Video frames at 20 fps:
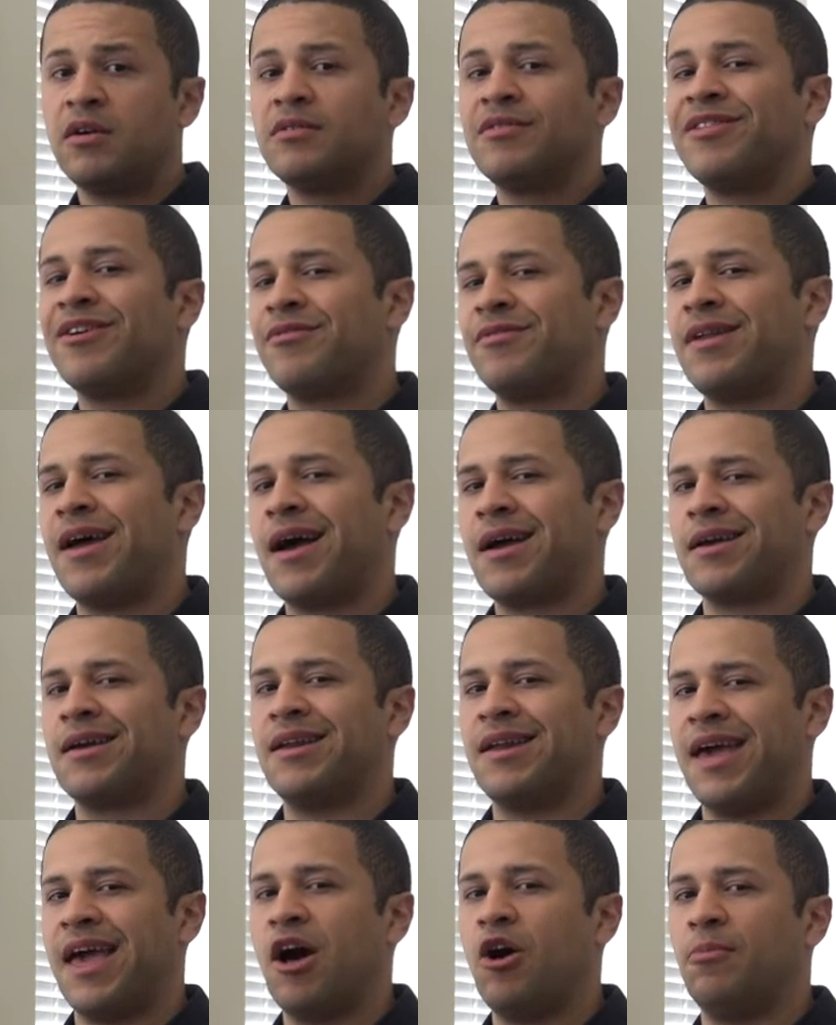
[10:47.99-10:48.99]
They're not
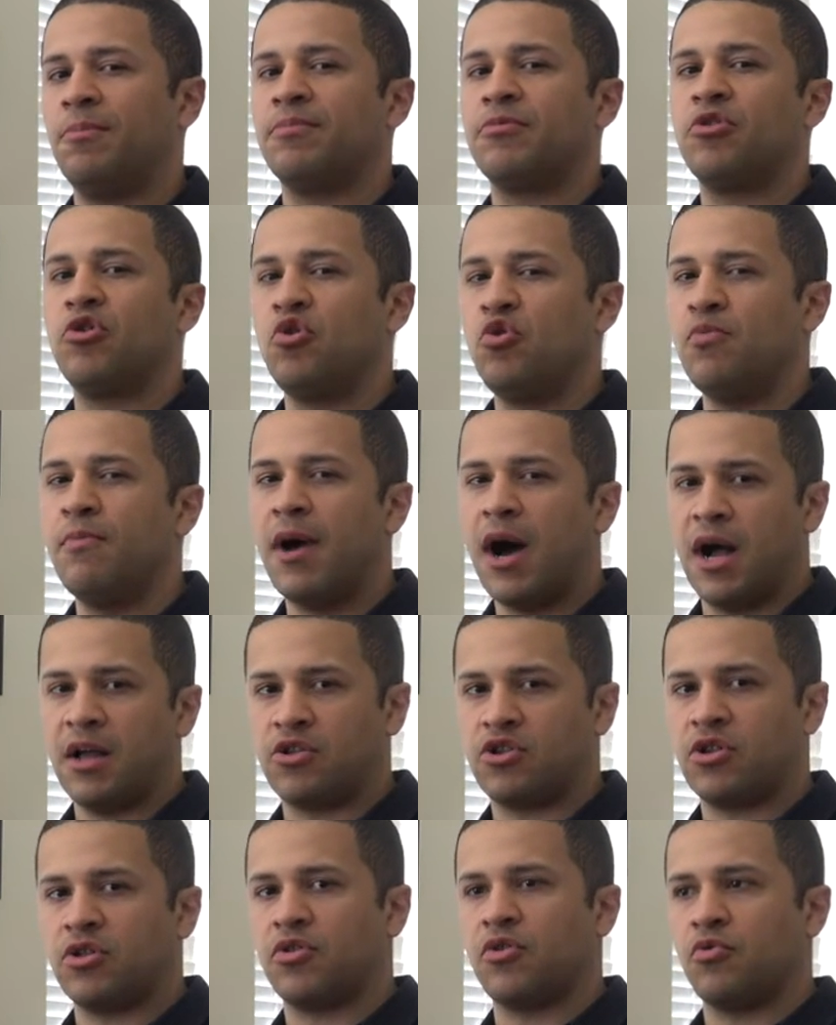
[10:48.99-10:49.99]
going to help too
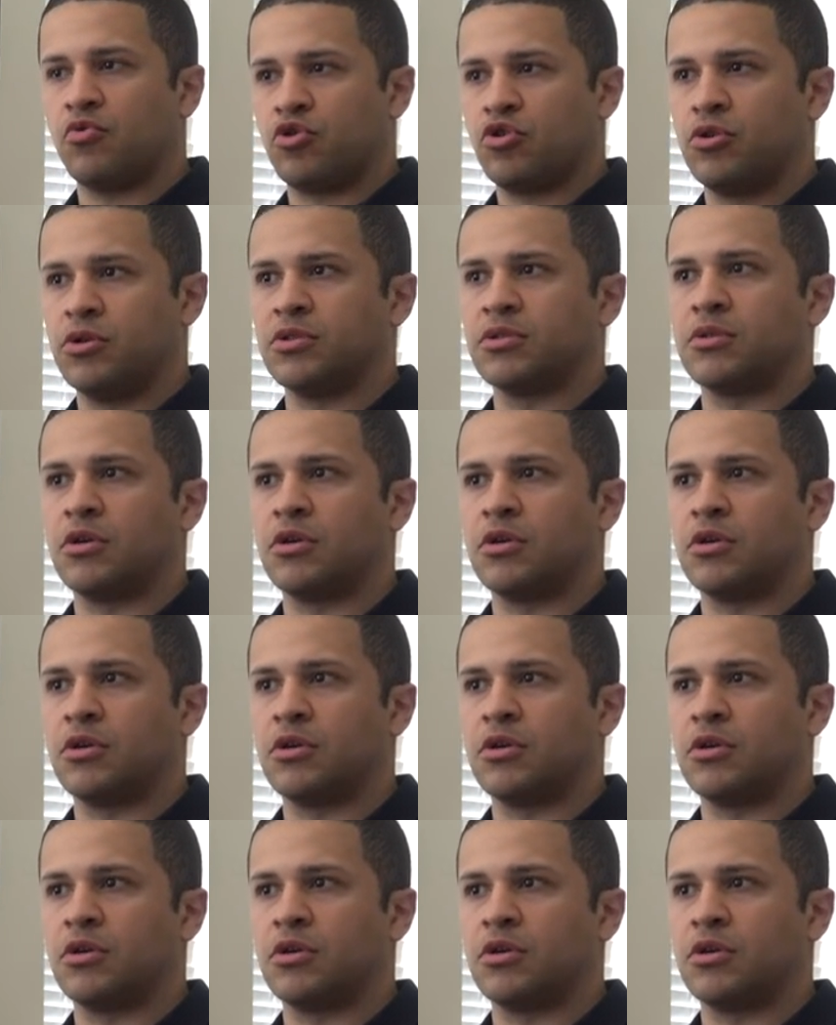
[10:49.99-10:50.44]
much, so sure,